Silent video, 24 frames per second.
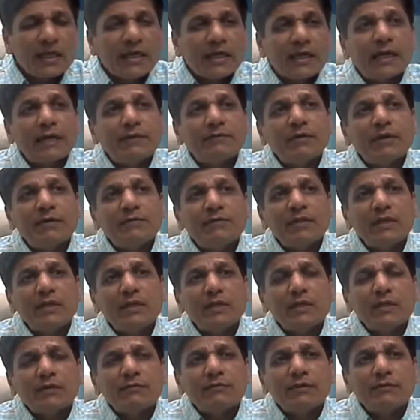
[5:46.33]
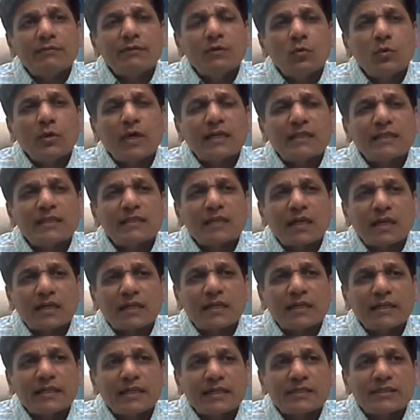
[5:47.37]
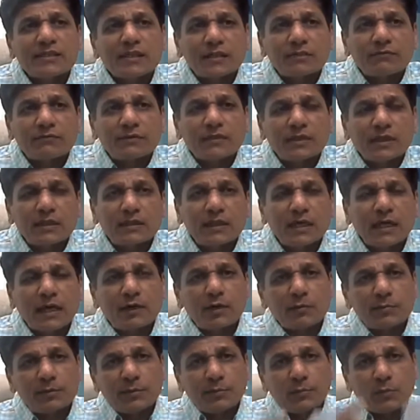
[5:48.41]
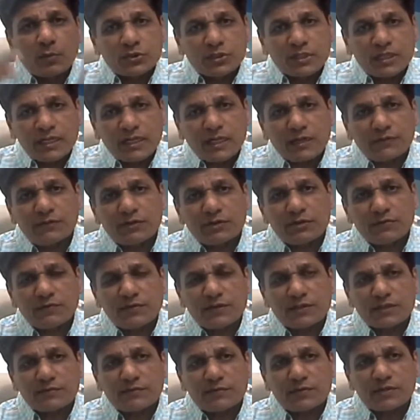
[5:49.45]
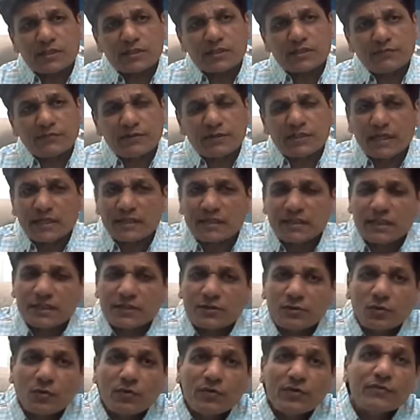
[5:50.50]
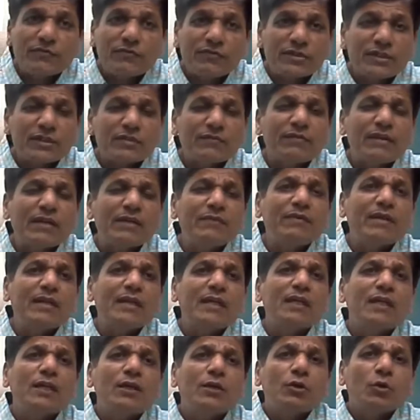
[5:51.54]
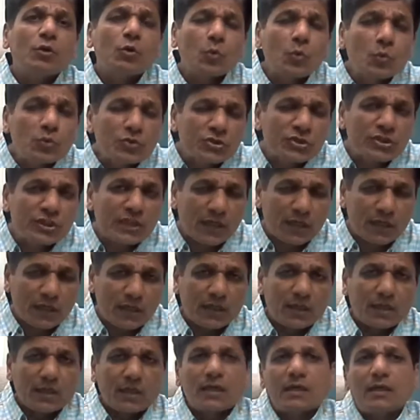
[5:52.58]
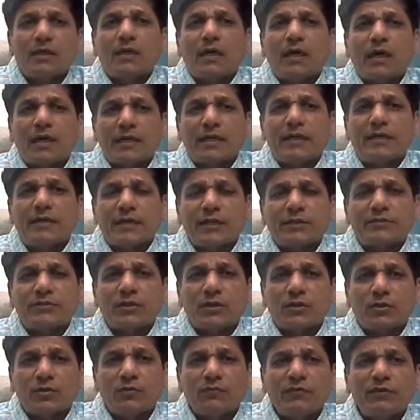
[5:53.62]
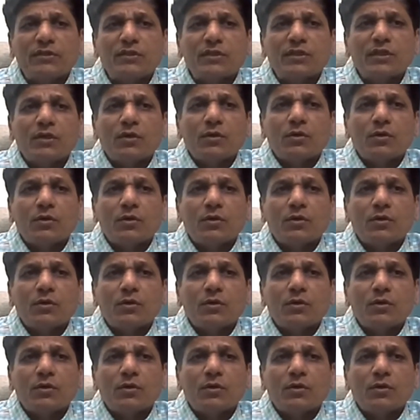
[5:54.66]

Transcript: And when we look at this architecture, the kind of the mosaic which exists, which is a very crucial architecture, which